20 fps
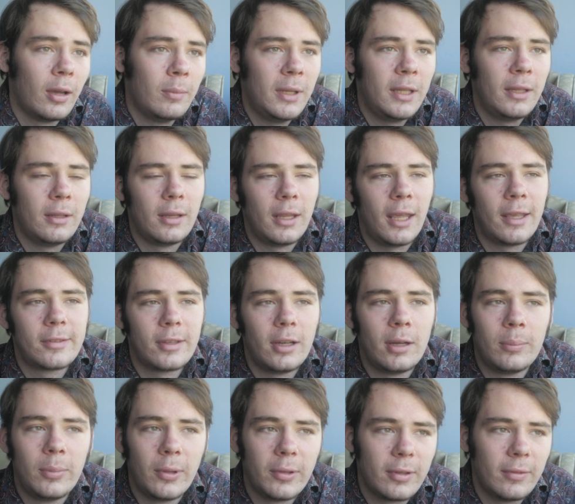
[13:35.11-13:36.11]
I mean,
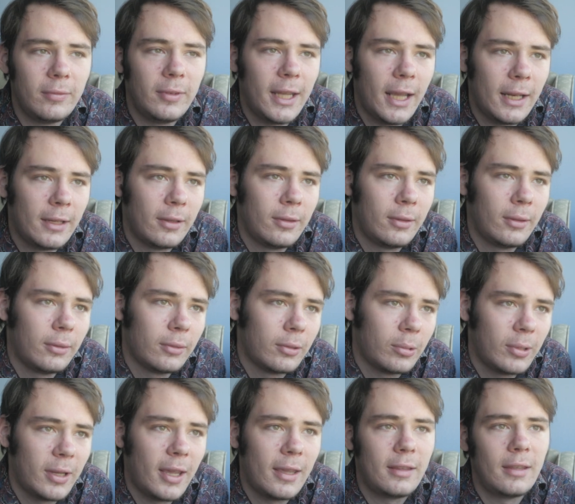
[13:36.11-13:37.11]
examples of Neanderthal
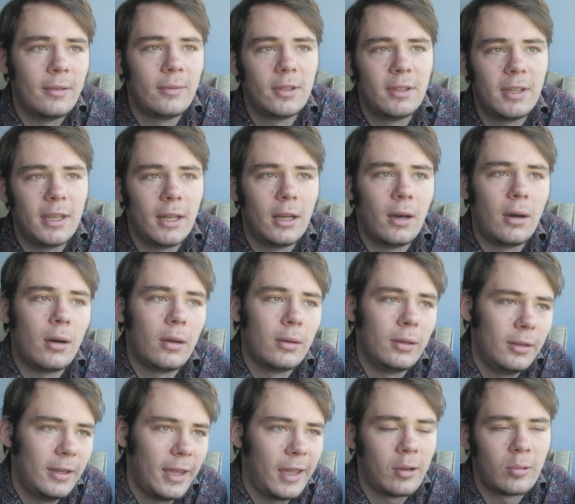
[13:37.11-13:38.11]
creativity in art
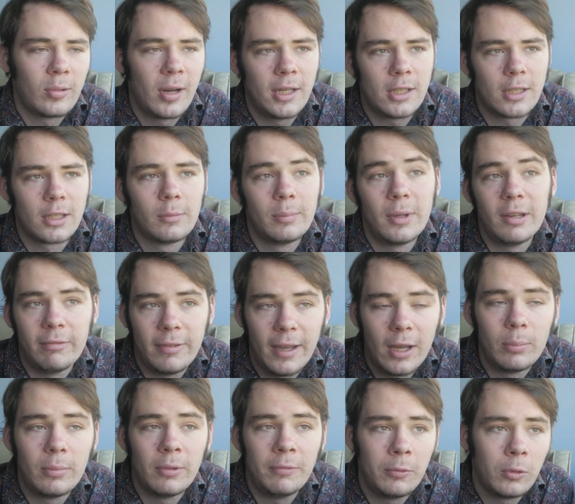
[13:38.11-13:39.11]
and decoration have been
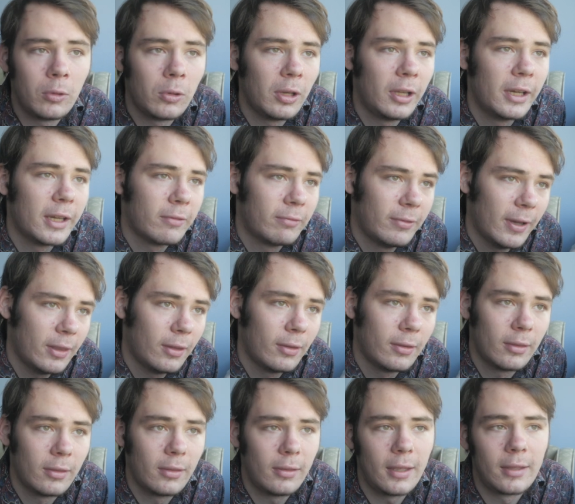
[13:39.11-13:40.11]
found before, like
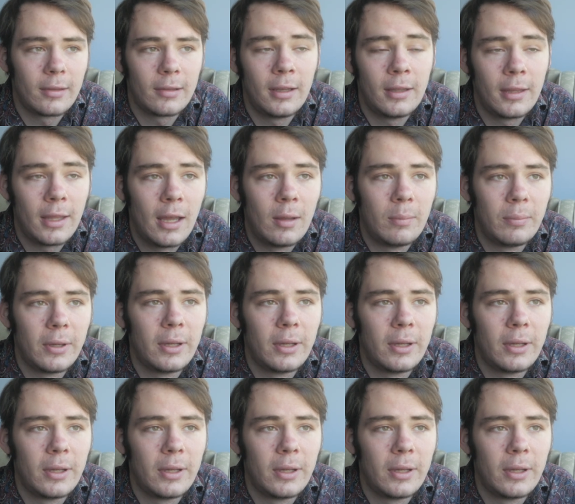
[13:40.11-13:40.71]
feathers and things like that.